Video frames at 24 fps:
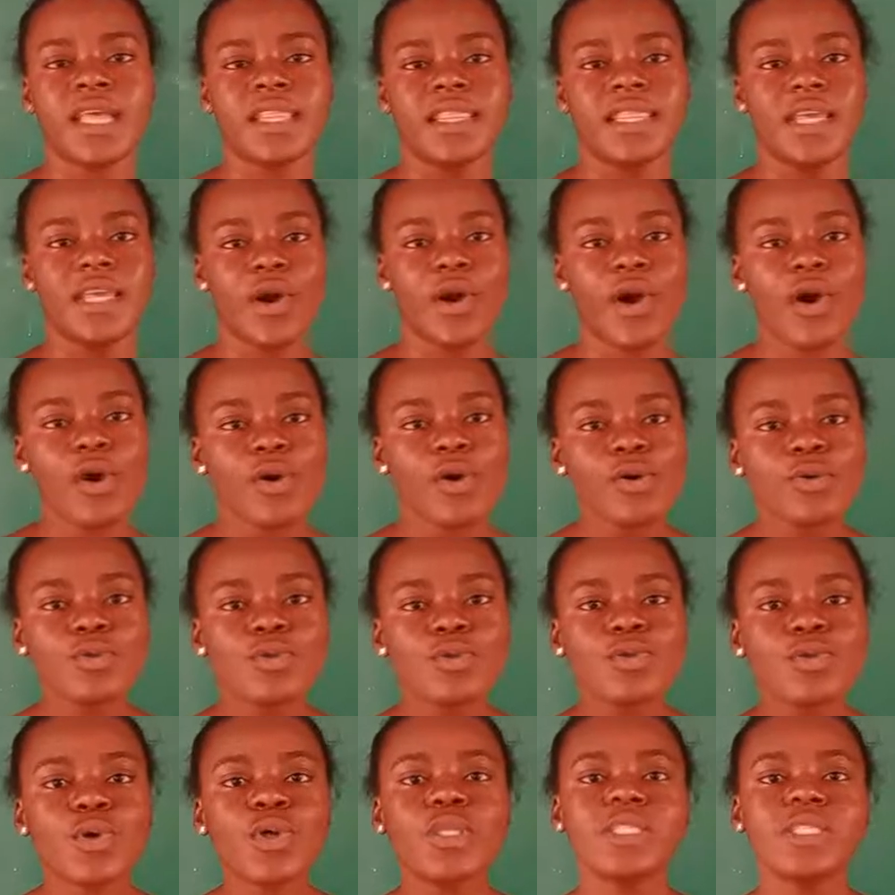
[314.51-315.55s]
They
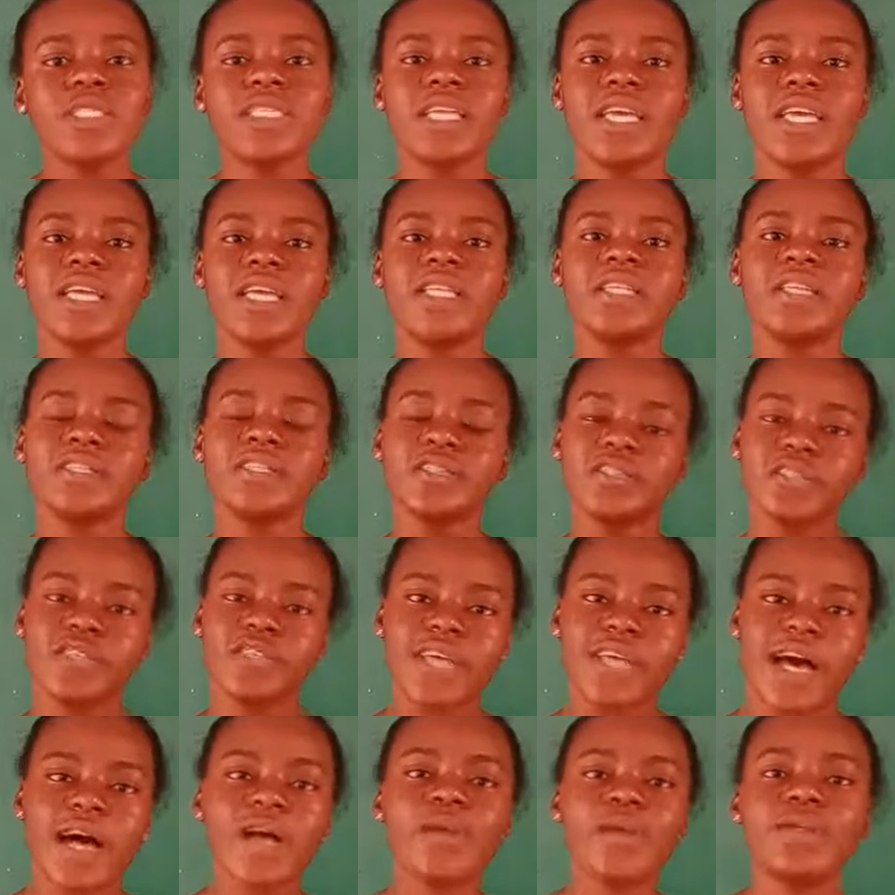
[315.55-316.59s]
also need
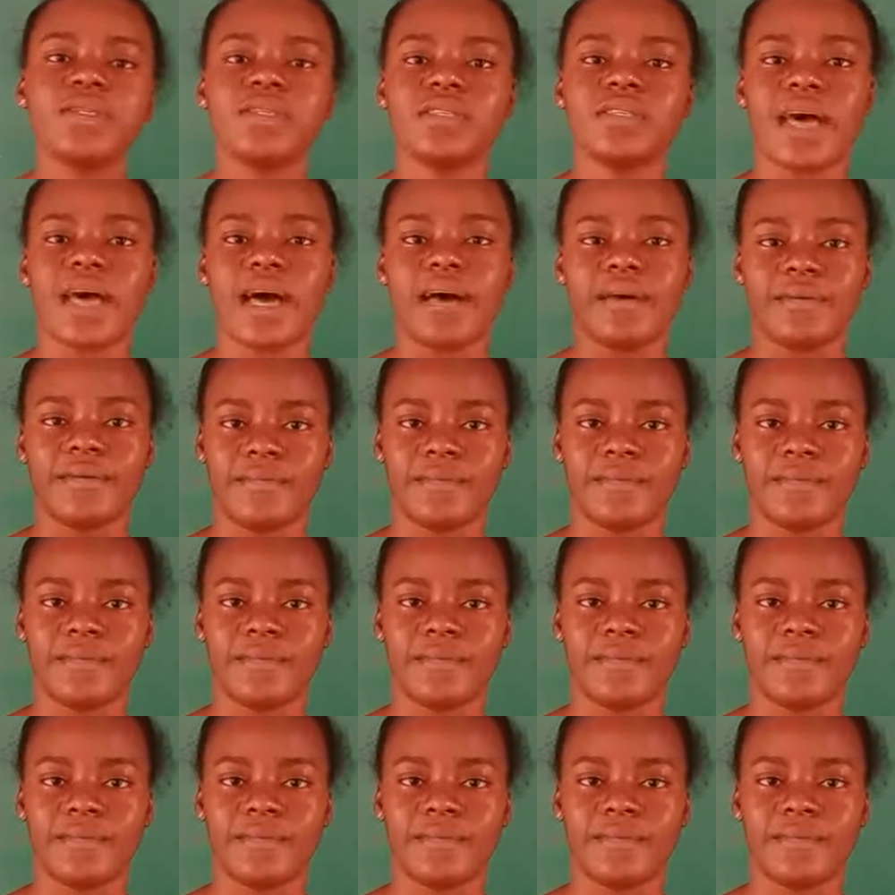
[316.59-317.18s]
shelter.